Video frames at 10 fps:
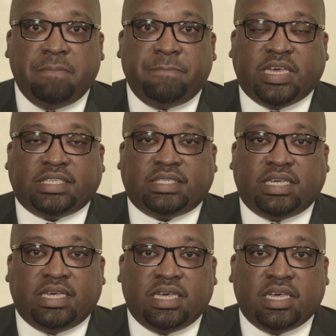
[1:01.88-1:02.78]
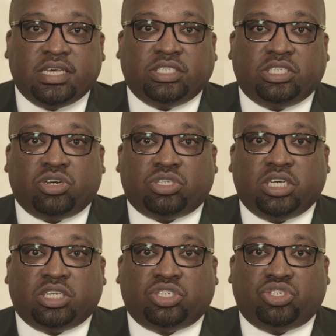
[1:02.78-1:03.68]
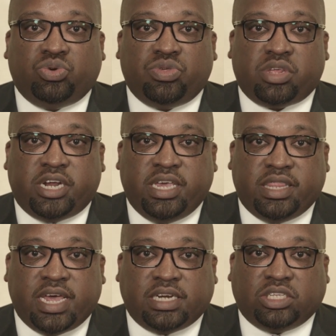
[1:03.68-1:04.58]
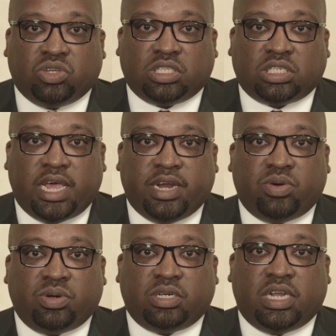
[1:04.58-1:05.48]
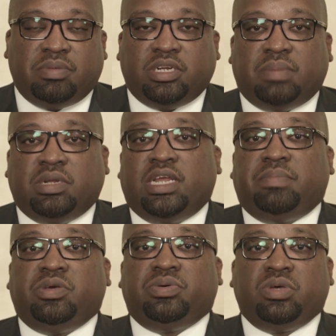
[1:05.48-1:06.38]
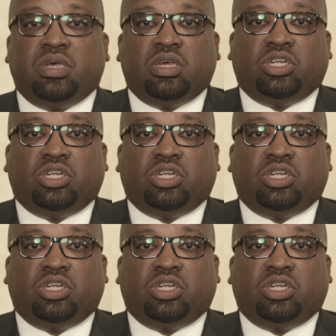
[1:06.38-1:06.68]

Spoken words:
MPC0623. That is on Slido, www.slido.com.